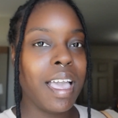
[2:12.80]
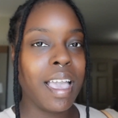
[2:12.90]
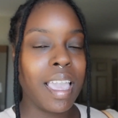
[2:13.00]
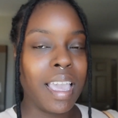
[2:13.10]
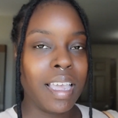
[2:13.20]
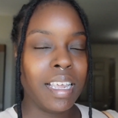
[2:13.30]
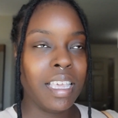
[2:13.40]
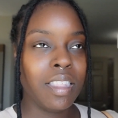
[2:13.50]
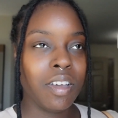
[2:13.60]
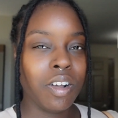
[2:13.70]
and
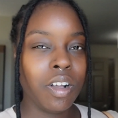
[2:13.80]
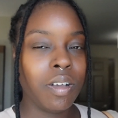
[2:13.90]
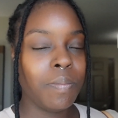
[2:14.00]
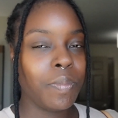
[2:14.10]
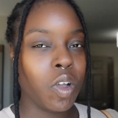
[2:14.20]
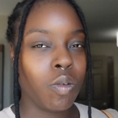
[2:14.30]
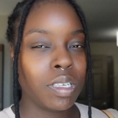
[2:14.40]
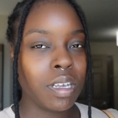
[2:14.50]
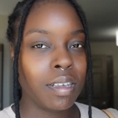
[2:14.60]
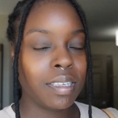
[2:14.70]
either a
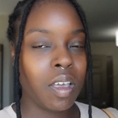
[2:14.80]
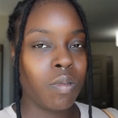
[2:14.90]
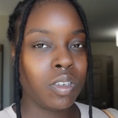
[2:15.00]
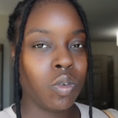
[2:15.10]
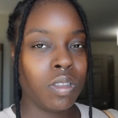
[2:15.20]
croissant sandwich